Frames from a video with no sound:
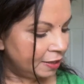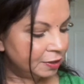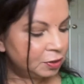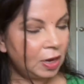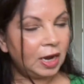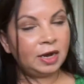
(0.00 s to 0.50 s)

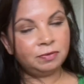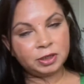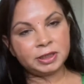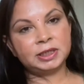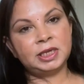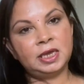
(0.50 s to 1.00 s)
So I
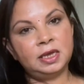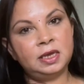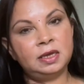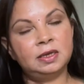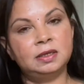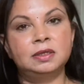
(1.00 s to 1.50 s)
would
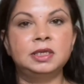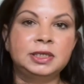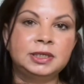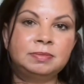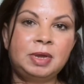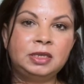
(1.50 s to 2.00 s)
say this
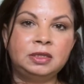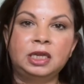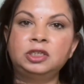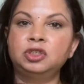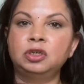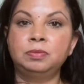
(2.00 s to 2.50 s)
is my
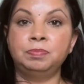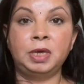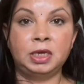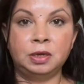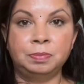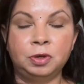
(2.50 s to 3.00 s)
natural
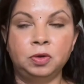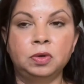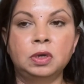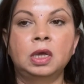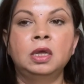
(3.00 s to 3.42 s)
makeup look.